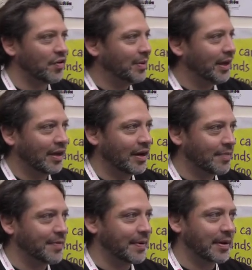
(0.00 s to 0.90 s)
replicated
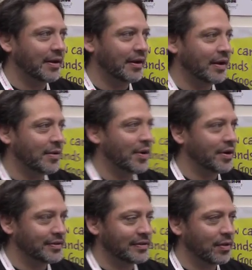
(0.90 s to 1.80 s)
anywhere
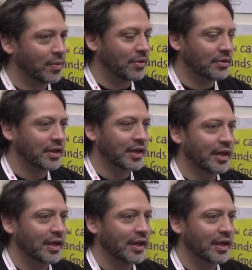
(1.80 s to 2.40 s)
else in the world.